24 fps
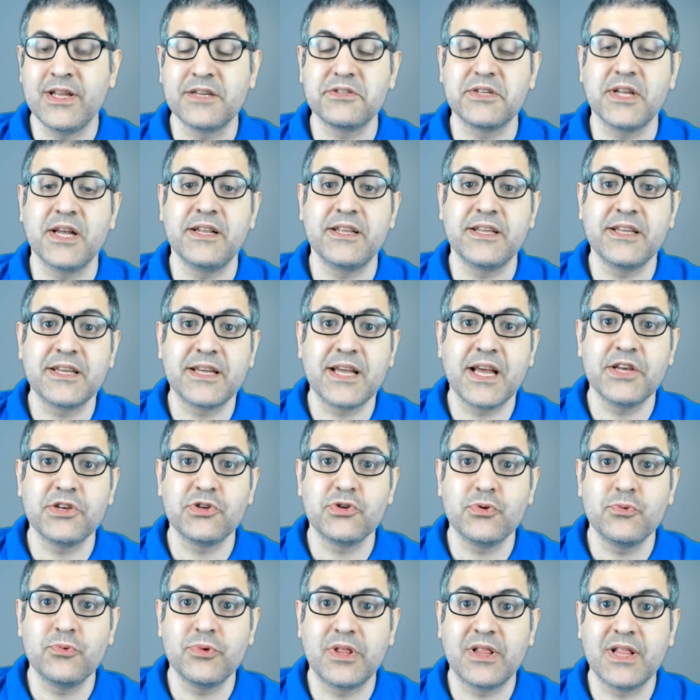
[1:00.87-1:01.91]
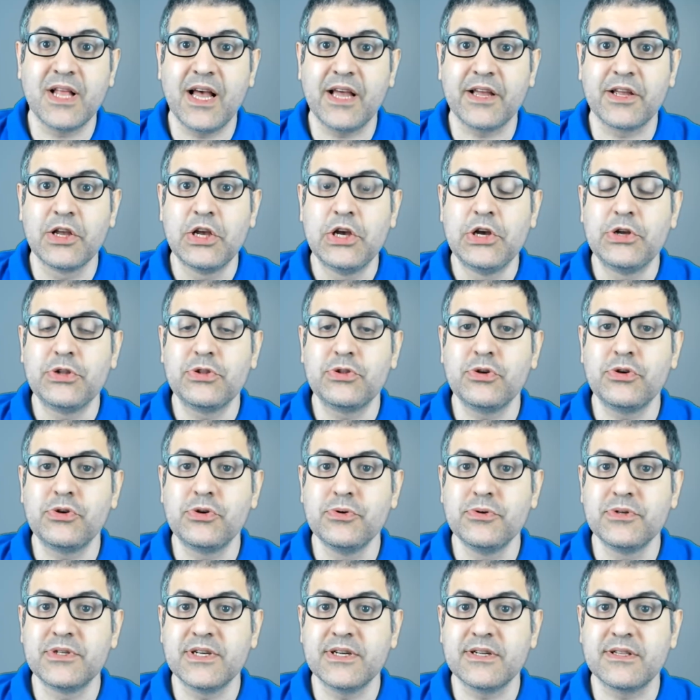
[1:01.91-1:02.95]
And in case you would like to
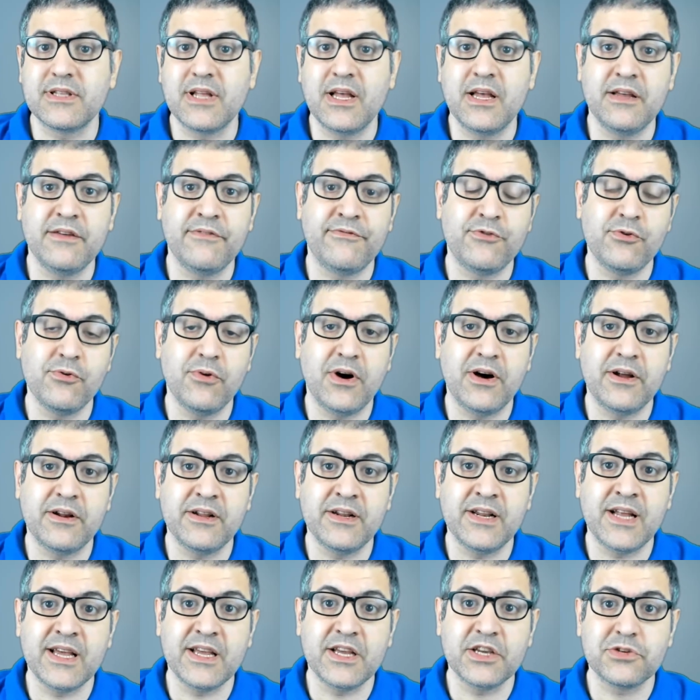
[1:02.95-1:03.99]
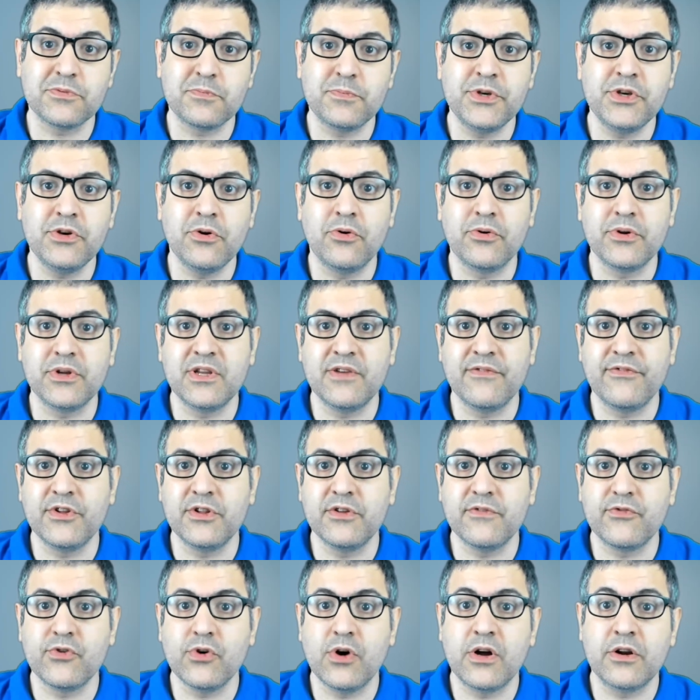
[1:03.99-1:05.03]
use it, if you are an ISP or even
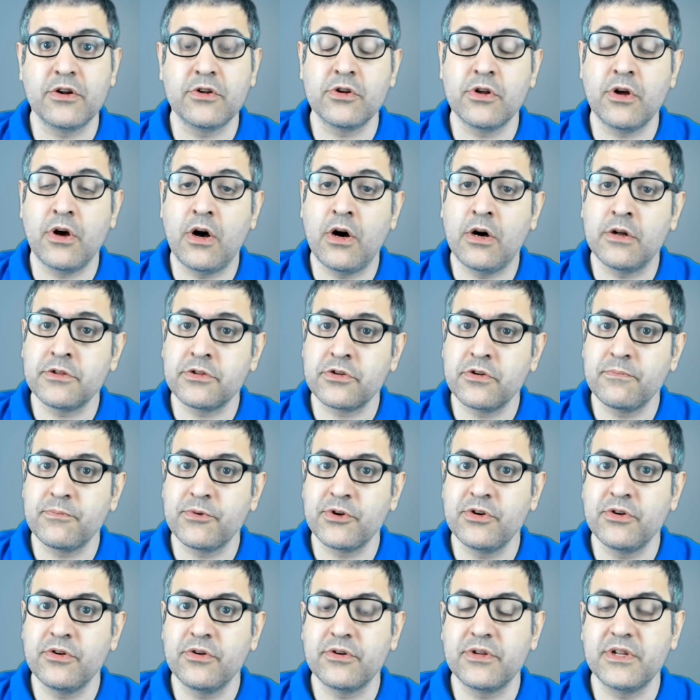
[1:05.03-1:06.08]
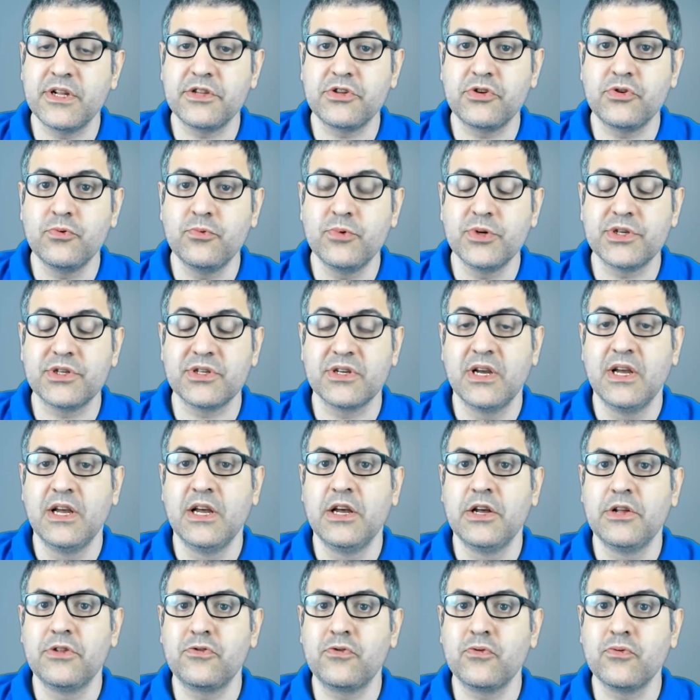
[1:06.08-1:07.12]
if you are an entrepreneur that you wish
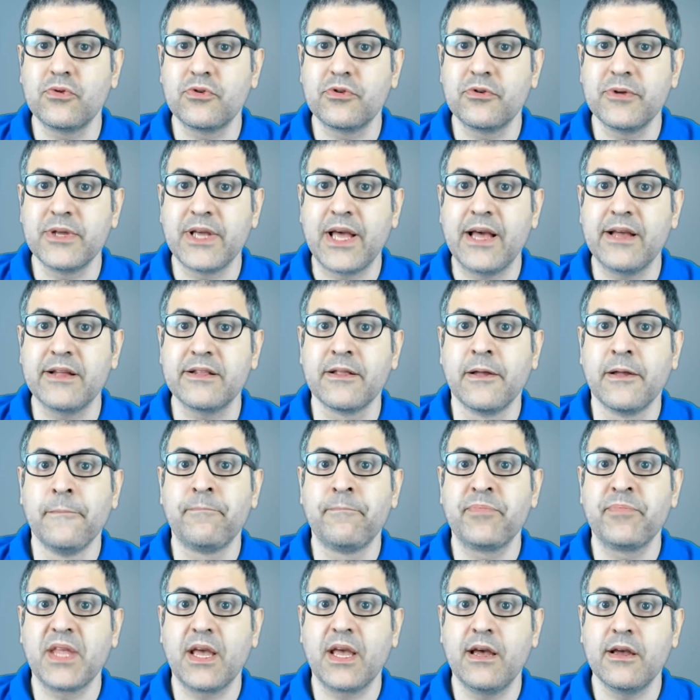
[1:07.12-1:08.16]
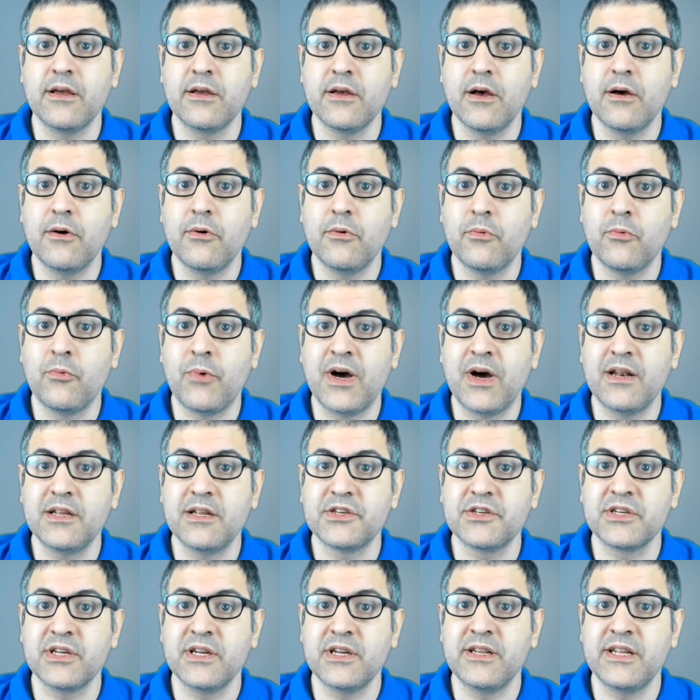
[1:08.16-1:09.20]
to create a
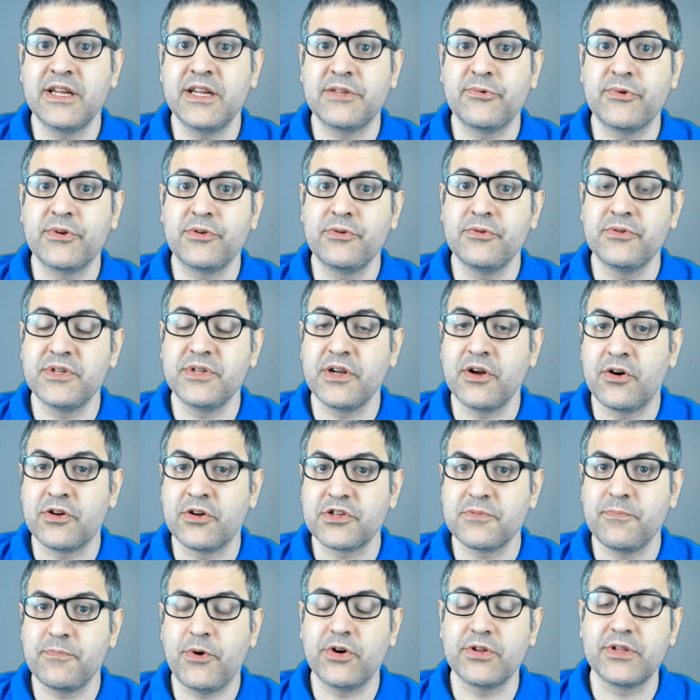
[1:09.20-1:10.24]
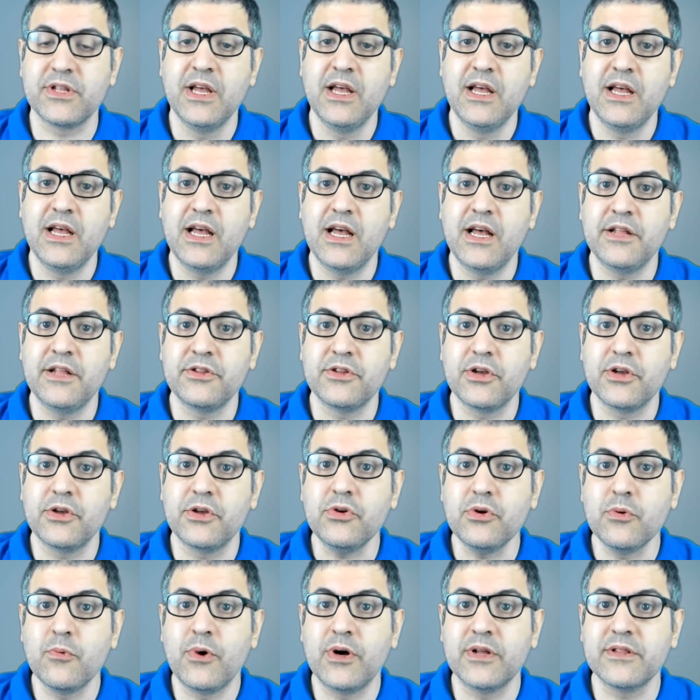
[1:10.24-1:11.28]
wireless network using hotspot, and
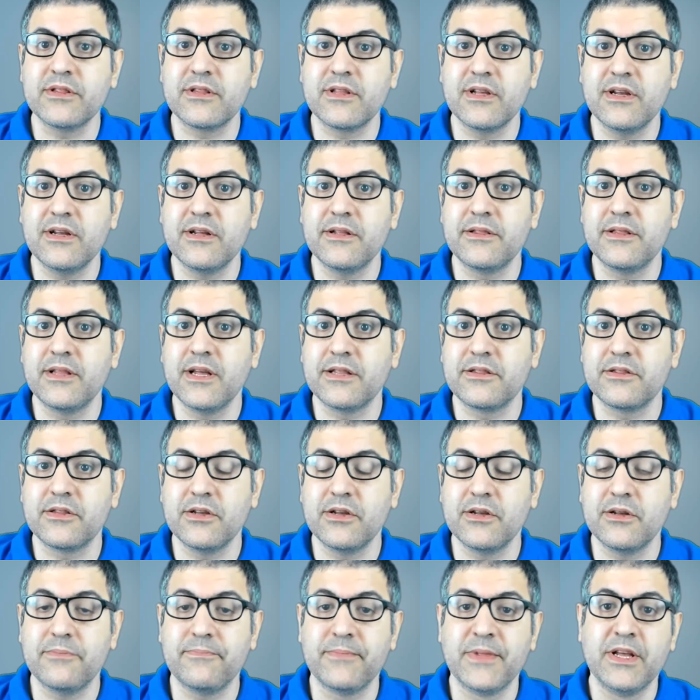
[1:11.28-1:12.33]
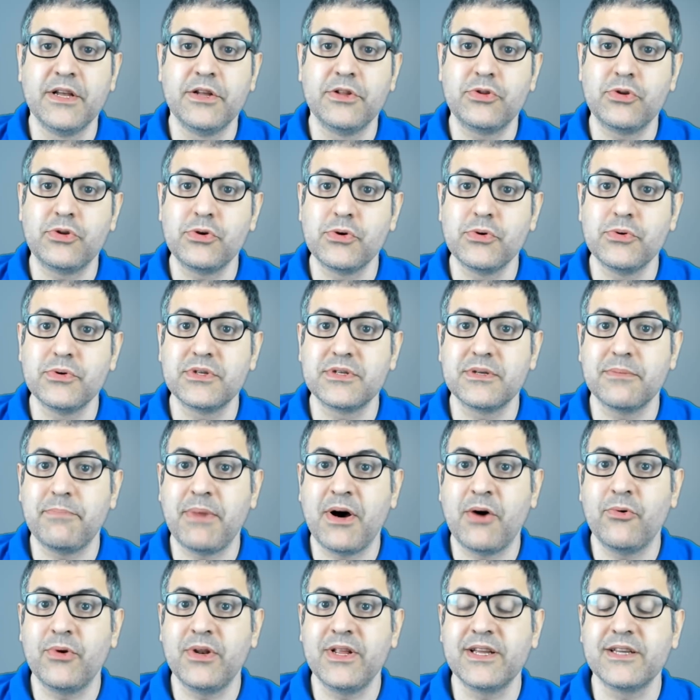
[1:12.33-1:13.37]
you want to use
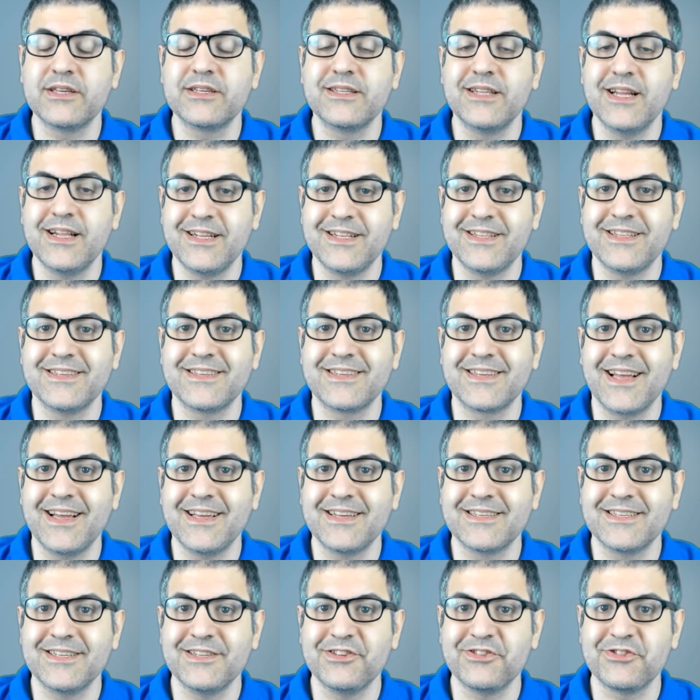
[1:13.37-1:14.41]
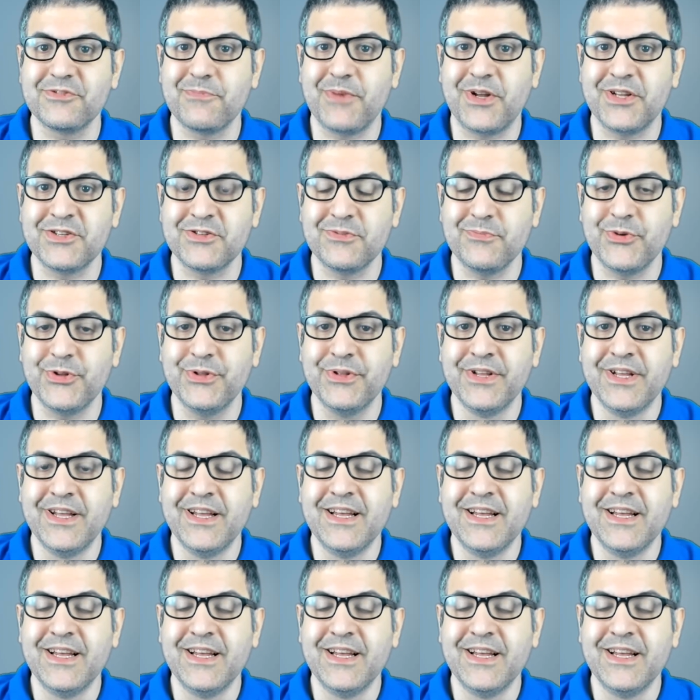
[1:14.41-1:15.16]
PowerLinks, then in this case that is possible.